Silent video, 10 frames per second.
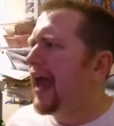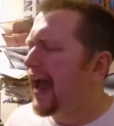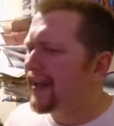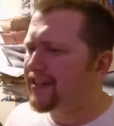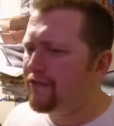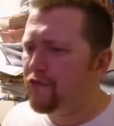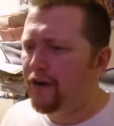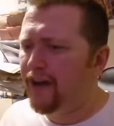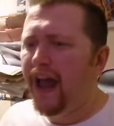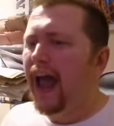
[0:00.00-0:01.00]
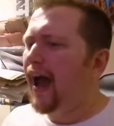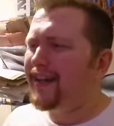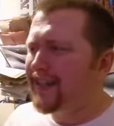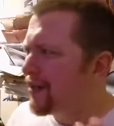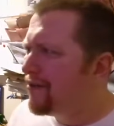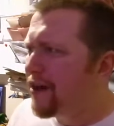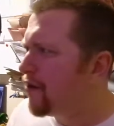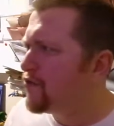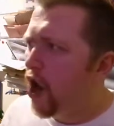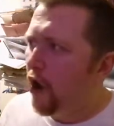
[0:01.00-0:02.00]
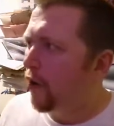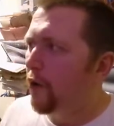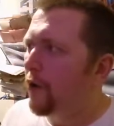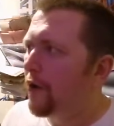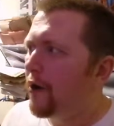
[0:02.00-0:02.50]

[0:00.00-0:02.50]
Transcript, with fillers: Acerola? I still don't know.